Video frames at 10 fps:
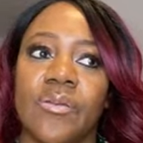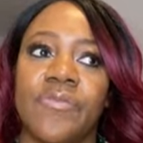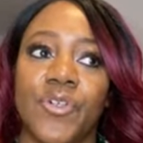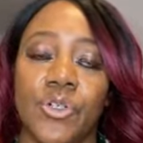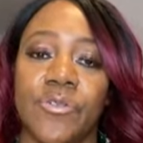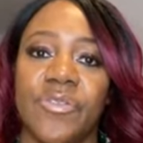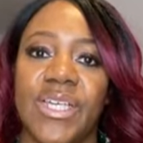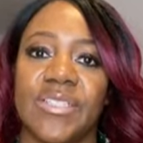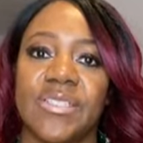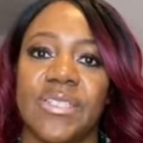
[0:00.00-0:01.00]
for
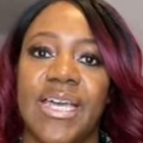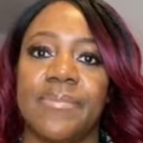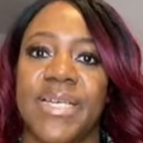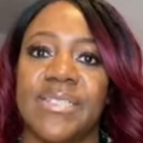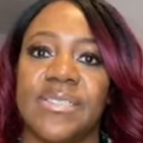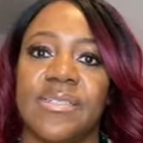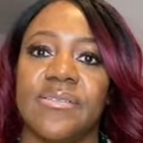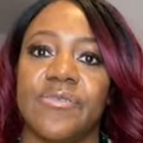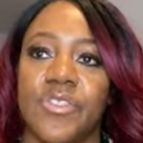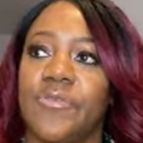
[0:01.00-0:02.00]
things to get better?
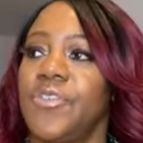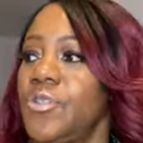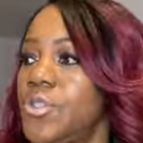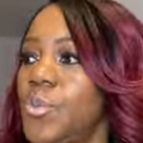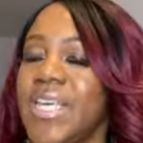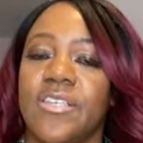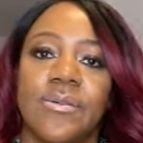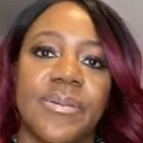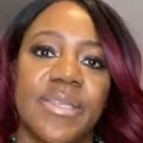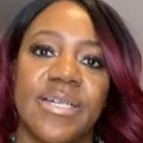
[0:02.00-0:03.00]
So for you to wake up
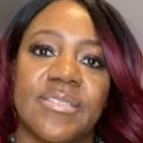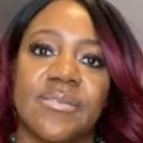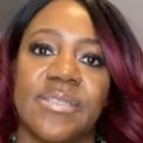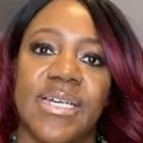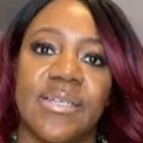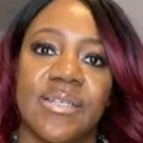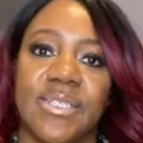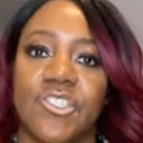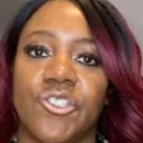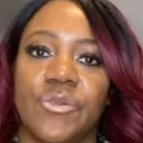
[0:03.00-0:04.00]
and that's that
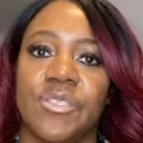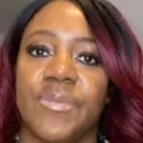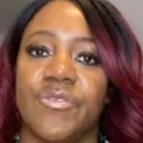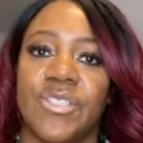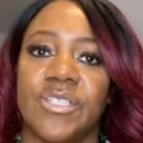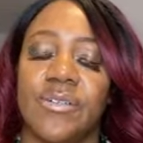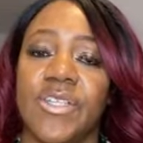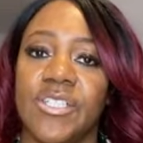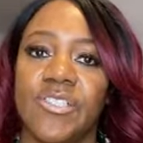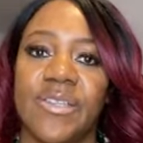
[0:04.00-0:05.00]
issue to be resolved.
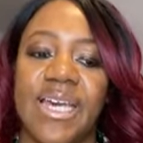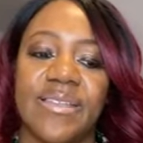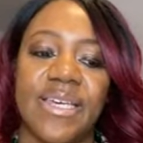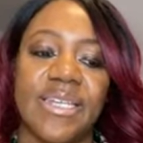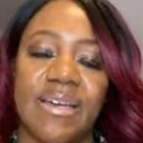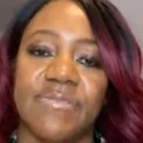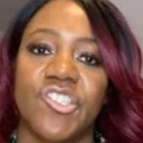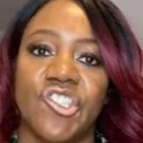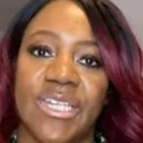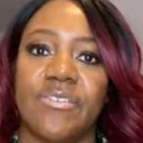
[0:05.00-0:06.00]
So they then have to
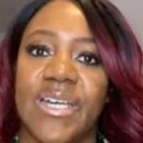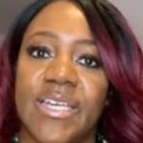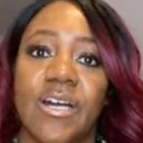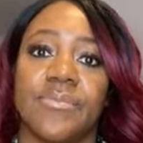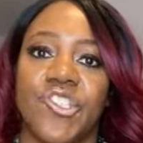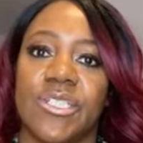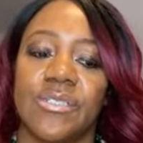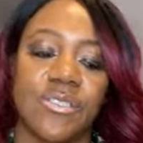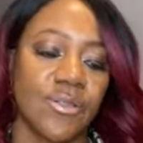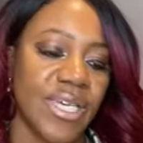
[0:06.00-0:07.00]
generate options.
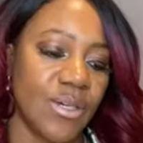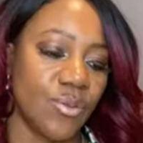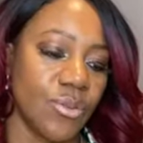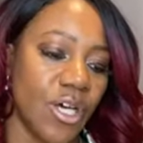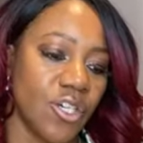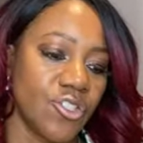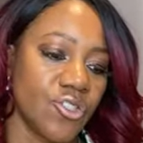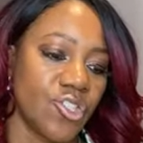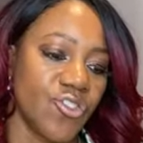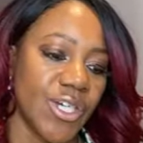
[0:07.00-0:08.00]
Okay, well, I could
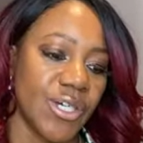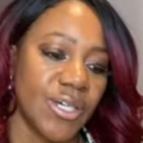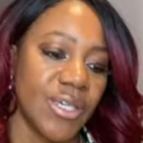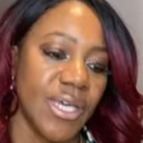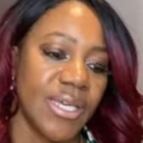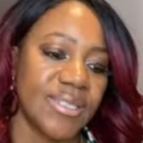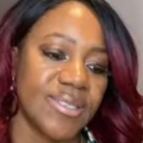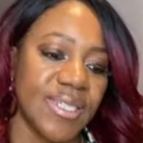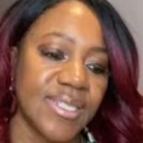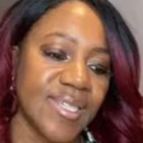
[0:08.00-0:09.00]
try,
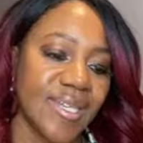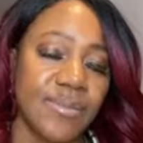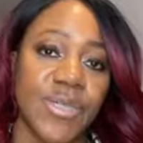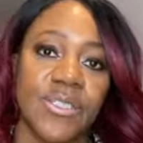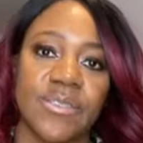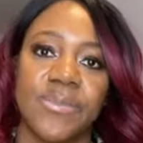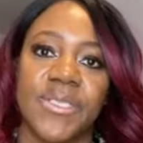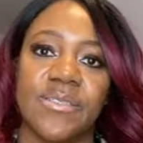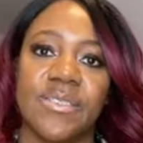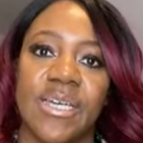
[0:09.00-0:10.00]
instead of telling my
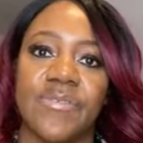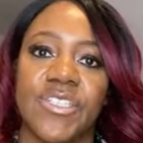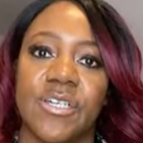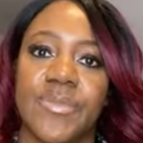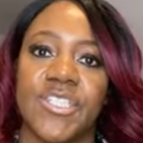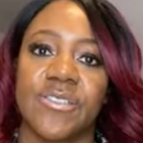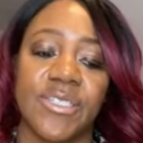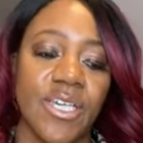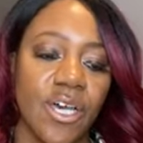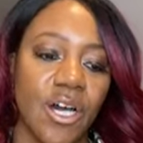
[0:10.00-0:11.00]
husband every time he does
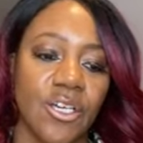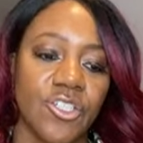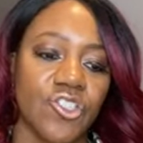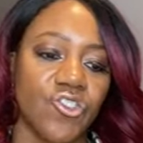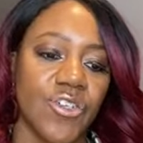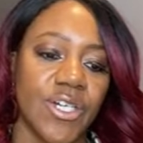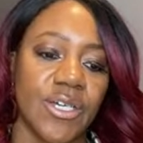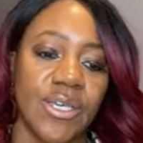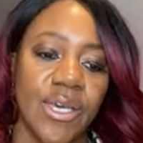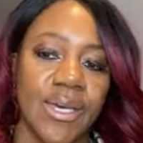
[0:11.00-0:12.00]
it, I could
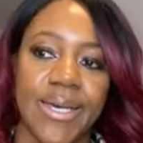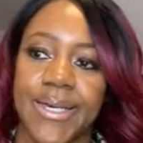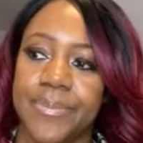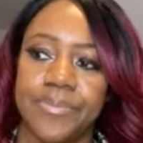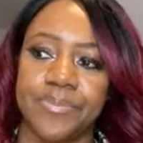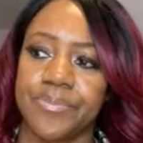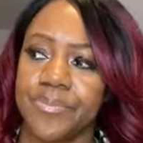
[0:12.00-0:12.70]
try um,